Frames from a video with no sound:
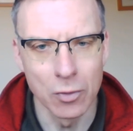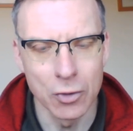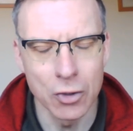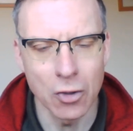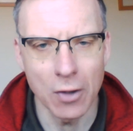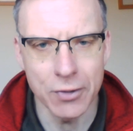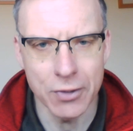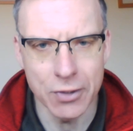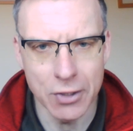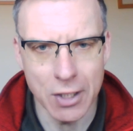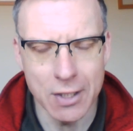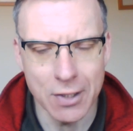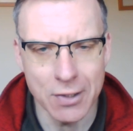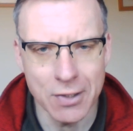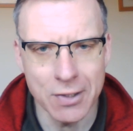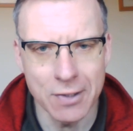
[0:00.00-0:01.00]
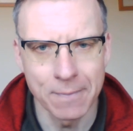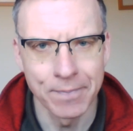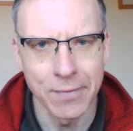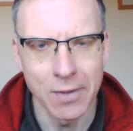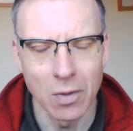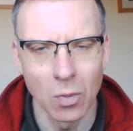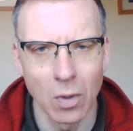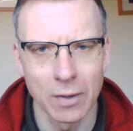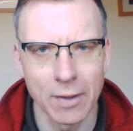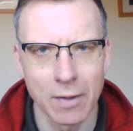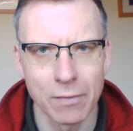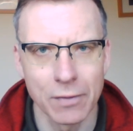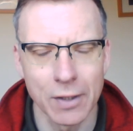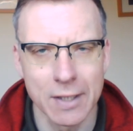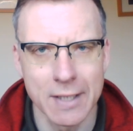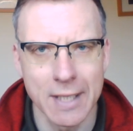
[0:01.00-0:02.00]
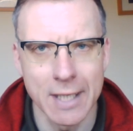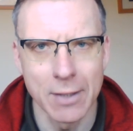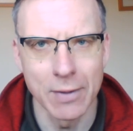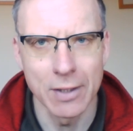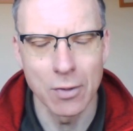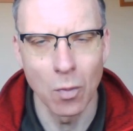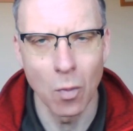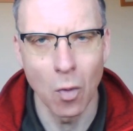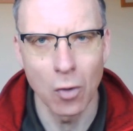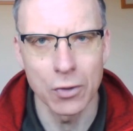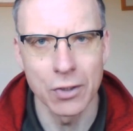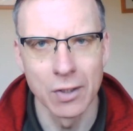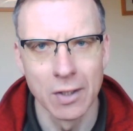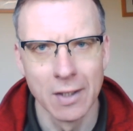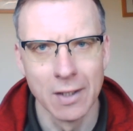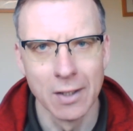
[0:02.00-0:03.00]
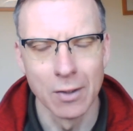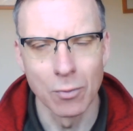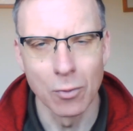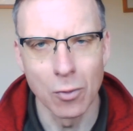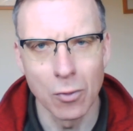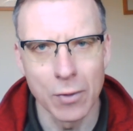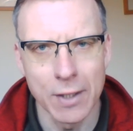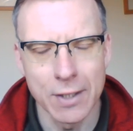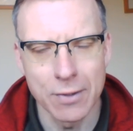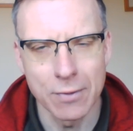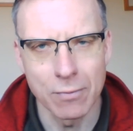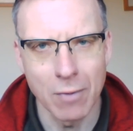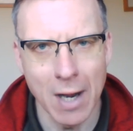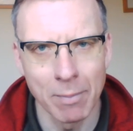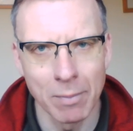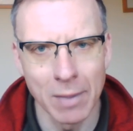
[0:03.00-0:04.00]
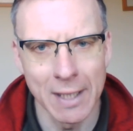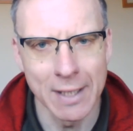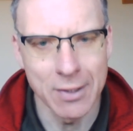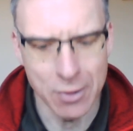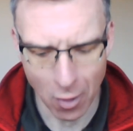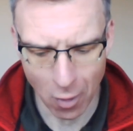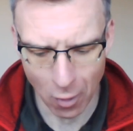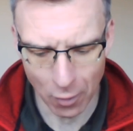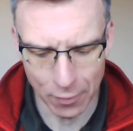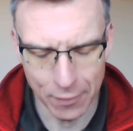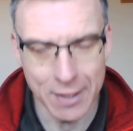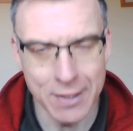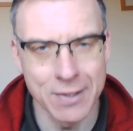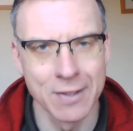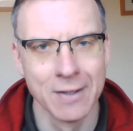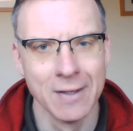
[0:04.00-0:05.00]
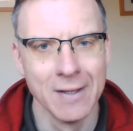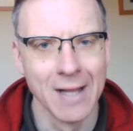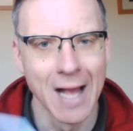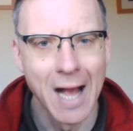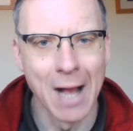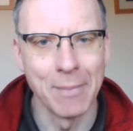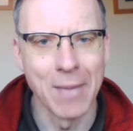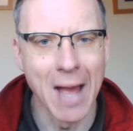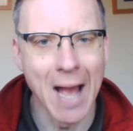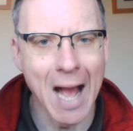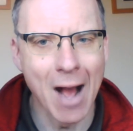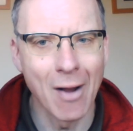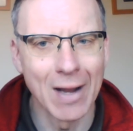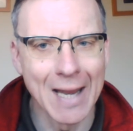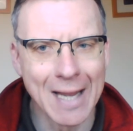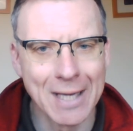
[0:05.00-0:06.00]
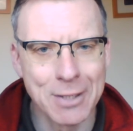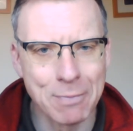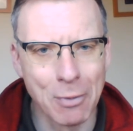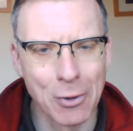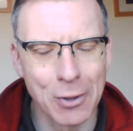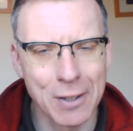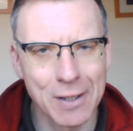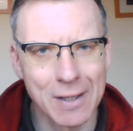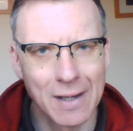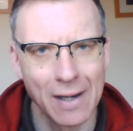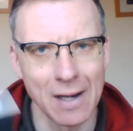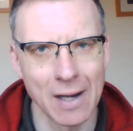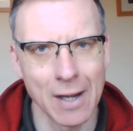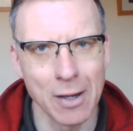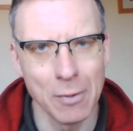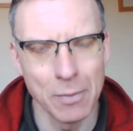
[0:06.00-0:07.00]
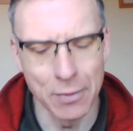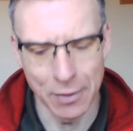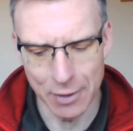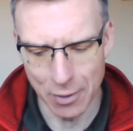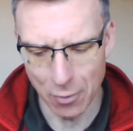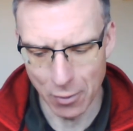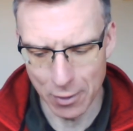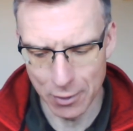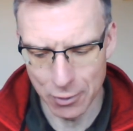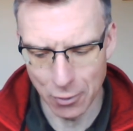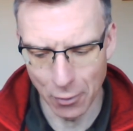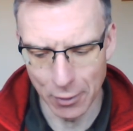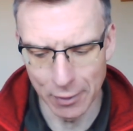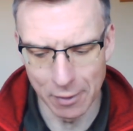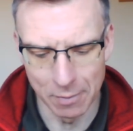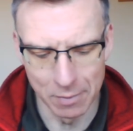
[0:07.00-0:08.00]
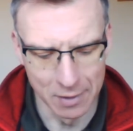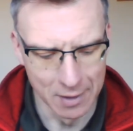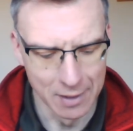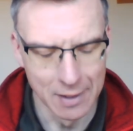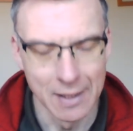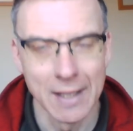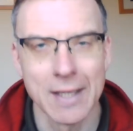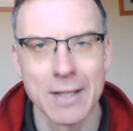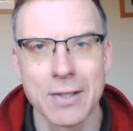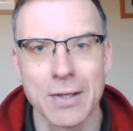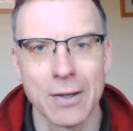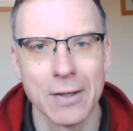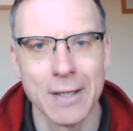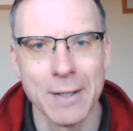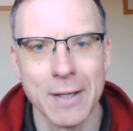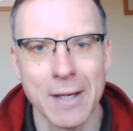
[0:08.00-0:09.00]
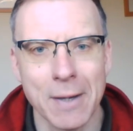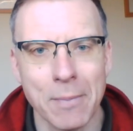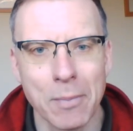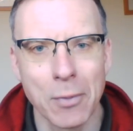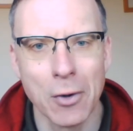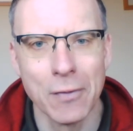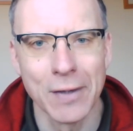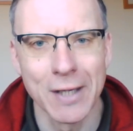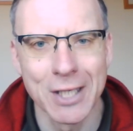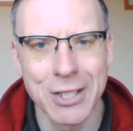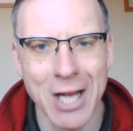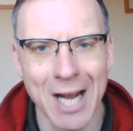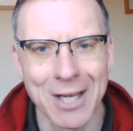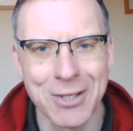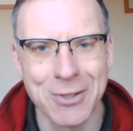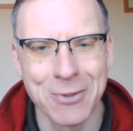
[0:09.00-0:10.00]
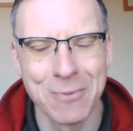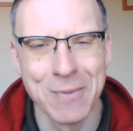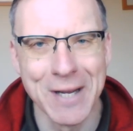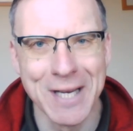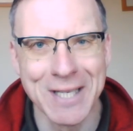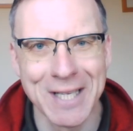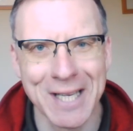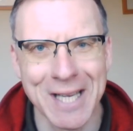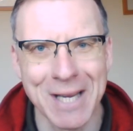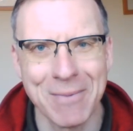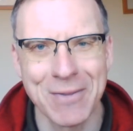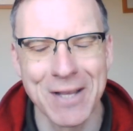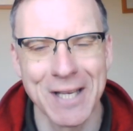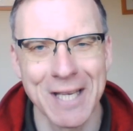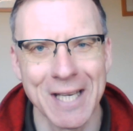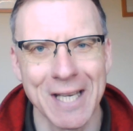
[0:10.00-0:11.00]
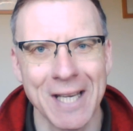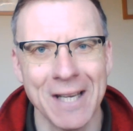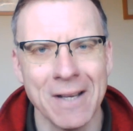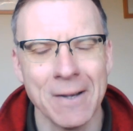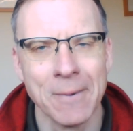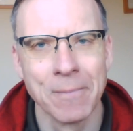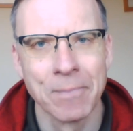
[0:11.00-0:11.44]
trust Jesus. Well done for continuing to watch Rory's ramblings on this, our Lent book. I hope that you're enjoying them. It's certainly proving a challenge for me to keep thinking